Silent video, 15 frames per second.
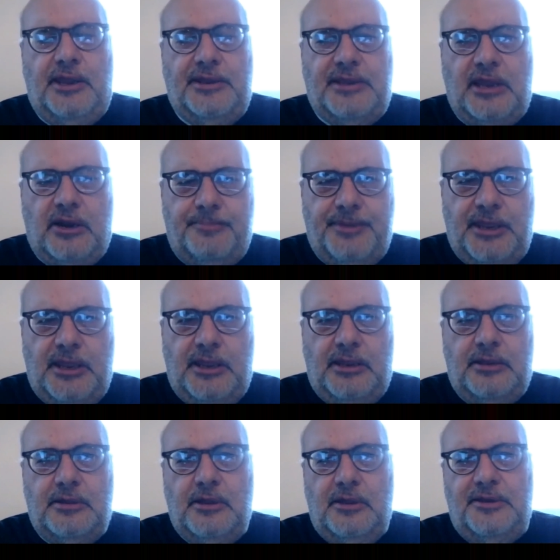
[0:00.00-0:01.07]
and they are
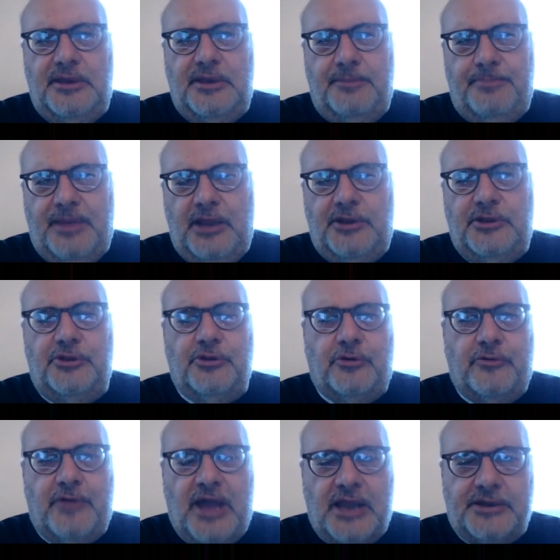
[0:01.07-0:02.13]
being debated
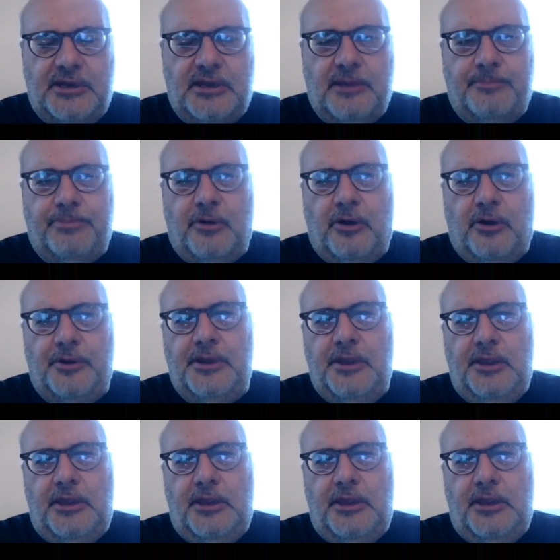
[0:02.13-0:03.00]
or acted upon